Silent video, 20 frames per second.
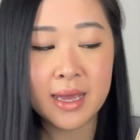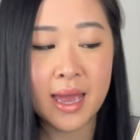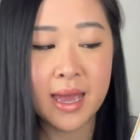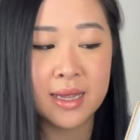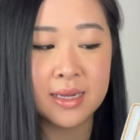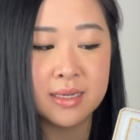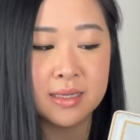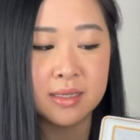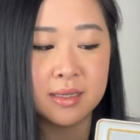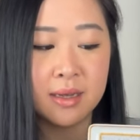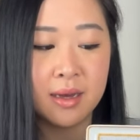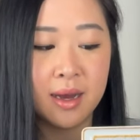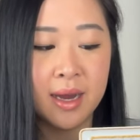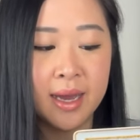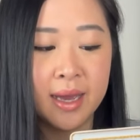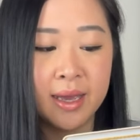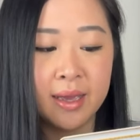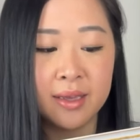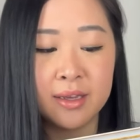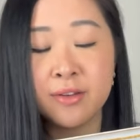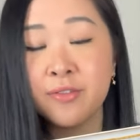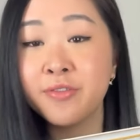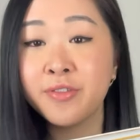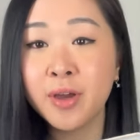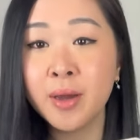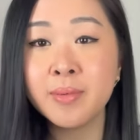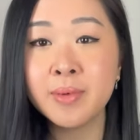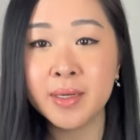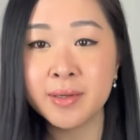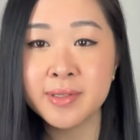And I
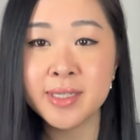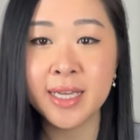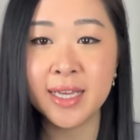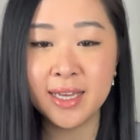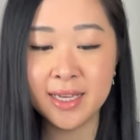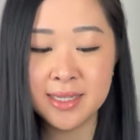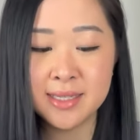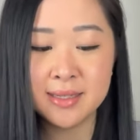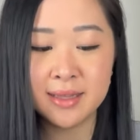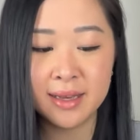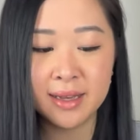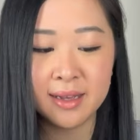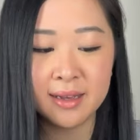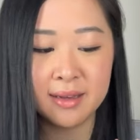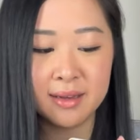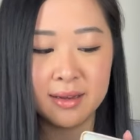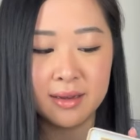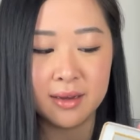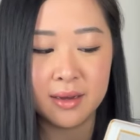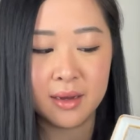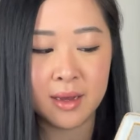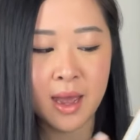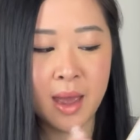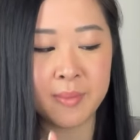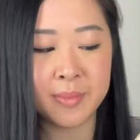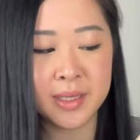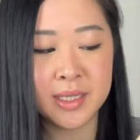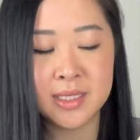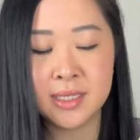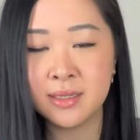confirmed, I was like, yes, like
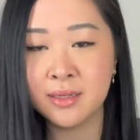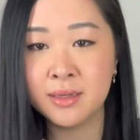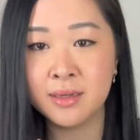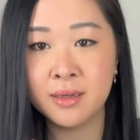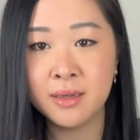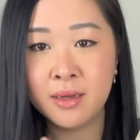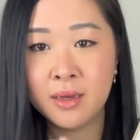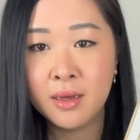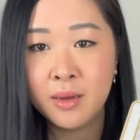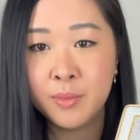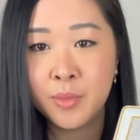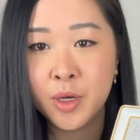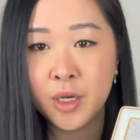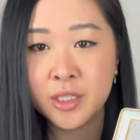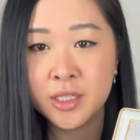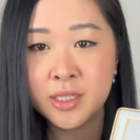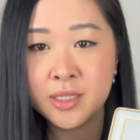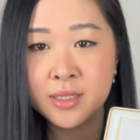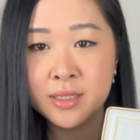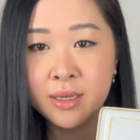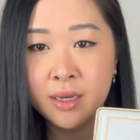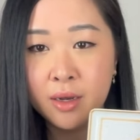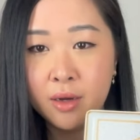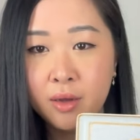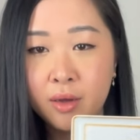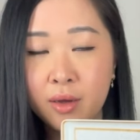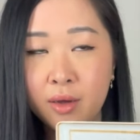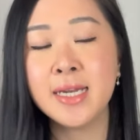happy to purchase it.